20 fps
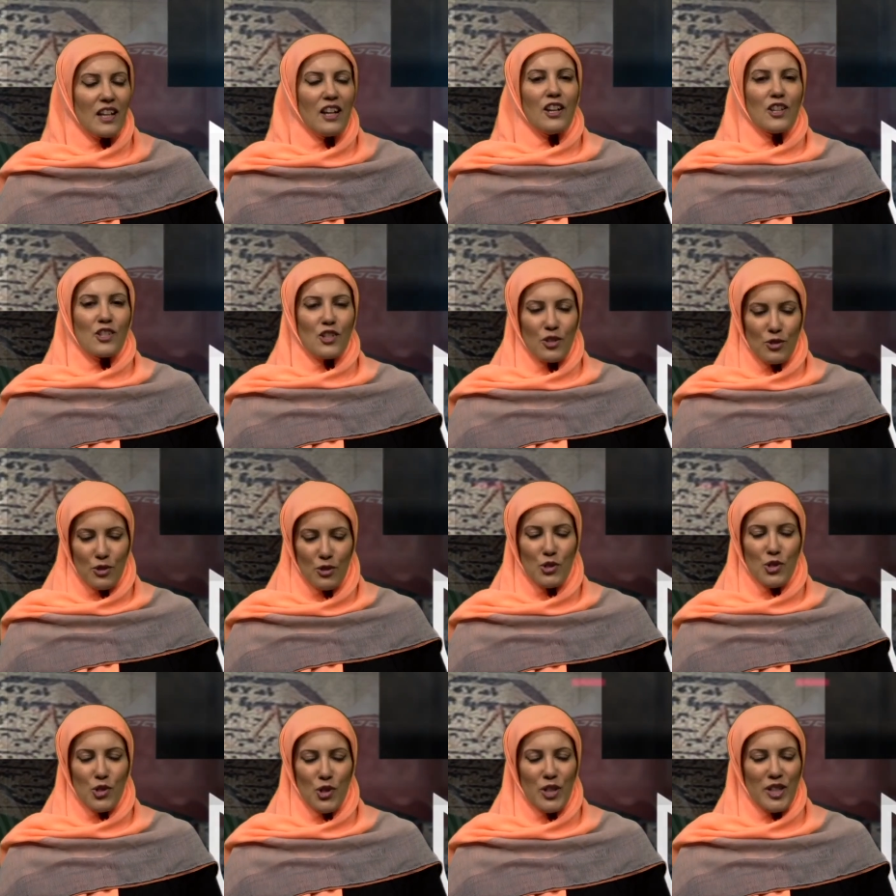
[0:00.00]
So
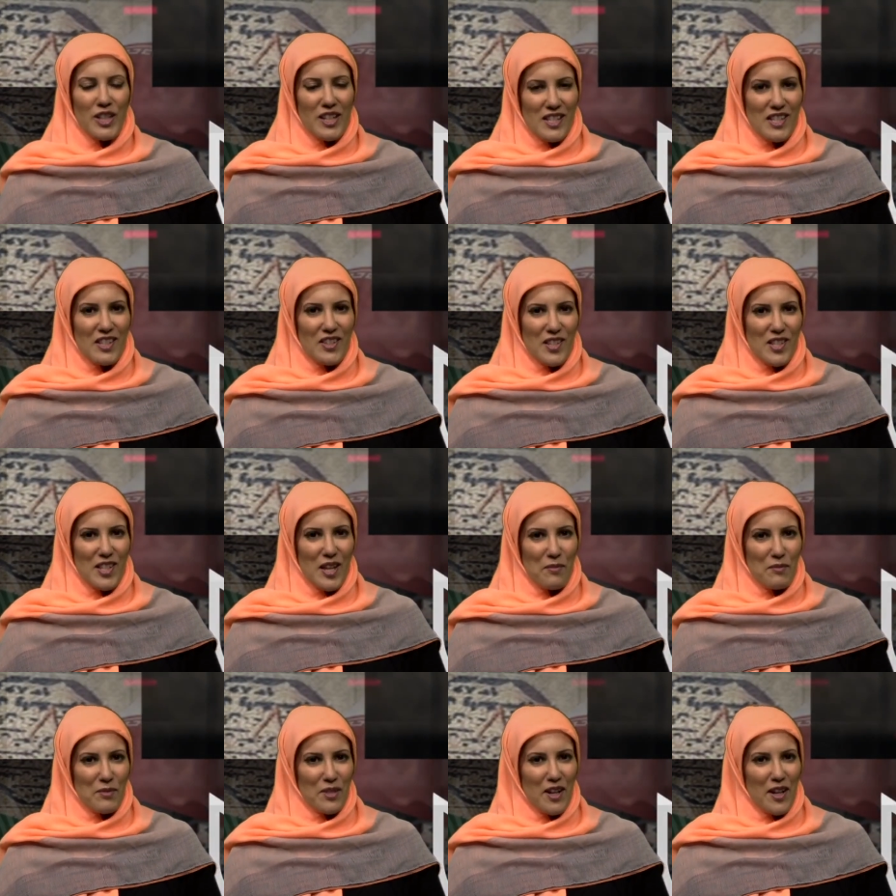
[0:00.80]
do join us at the
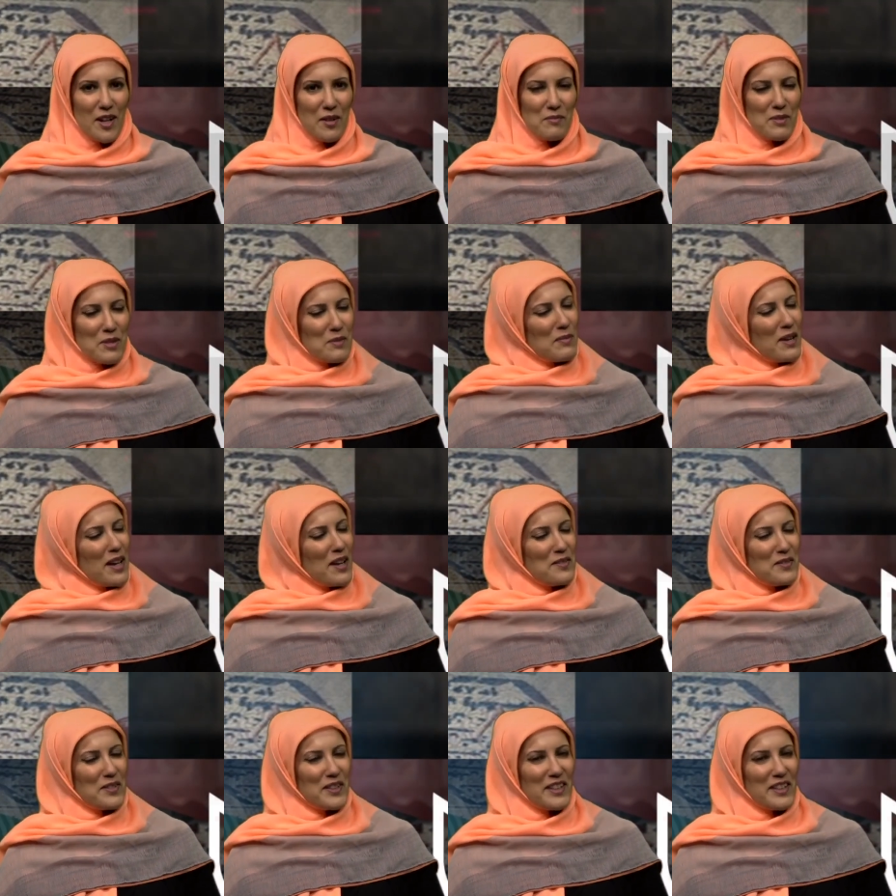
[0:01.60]
same times. Bye for